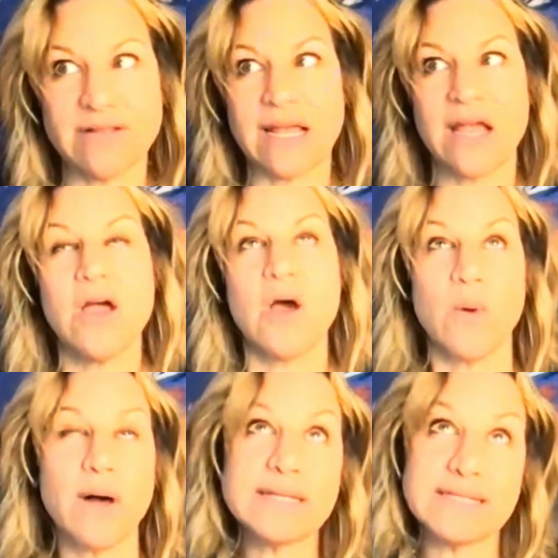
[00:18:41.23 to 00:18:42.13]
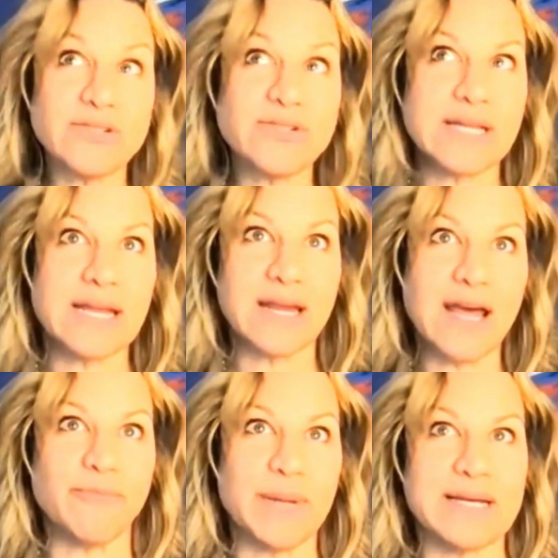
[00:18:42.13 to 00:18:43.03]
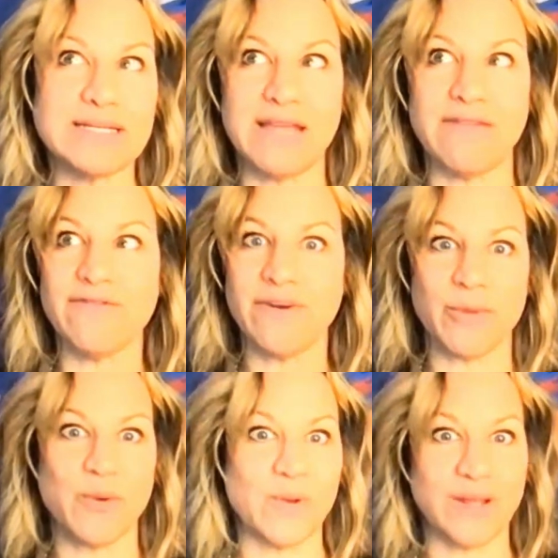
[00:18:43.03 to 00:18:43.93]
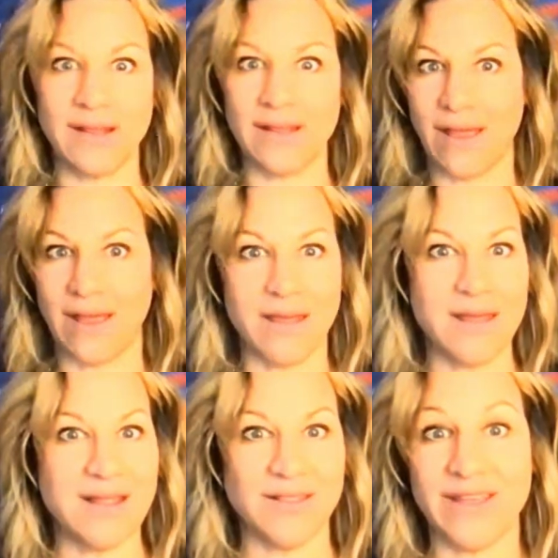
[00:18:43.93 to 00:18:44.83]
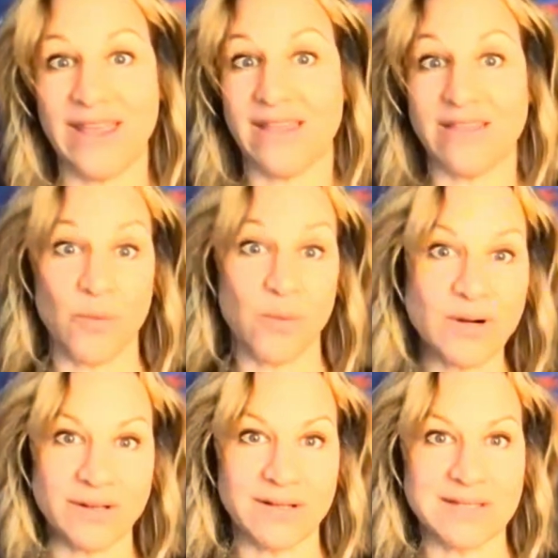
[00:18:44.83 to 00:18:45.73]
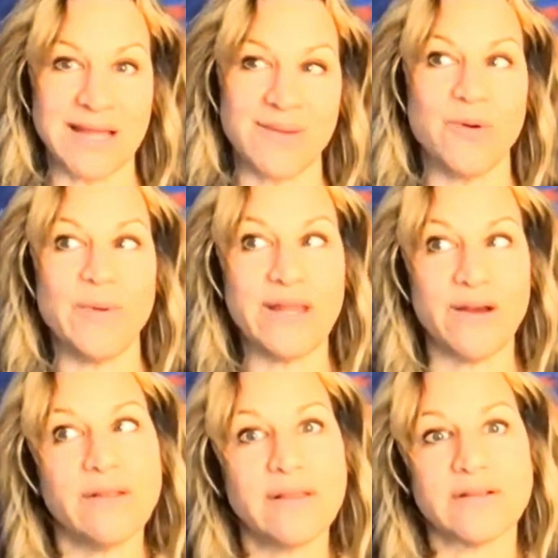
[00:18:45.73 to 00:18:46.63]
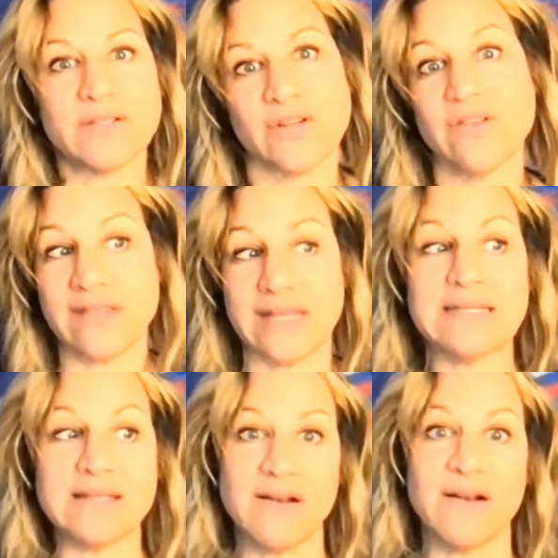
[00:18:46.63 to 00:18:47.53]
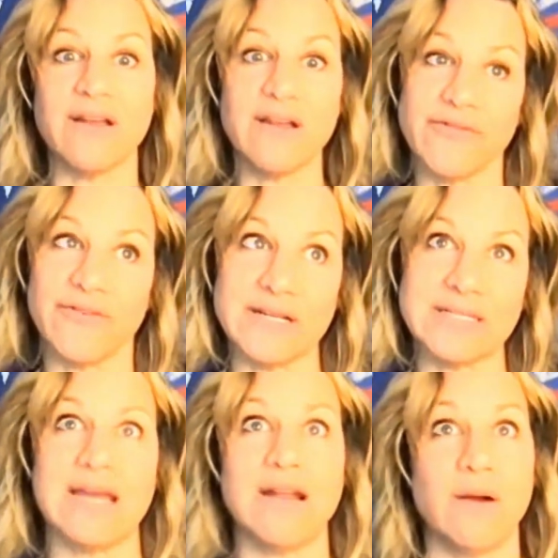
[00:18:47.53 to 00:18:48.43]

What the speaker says: It's like, well, it's interesting enough because even from a really like looking at the world, it's like, well, we know that there's certain things that aren't good for us yet.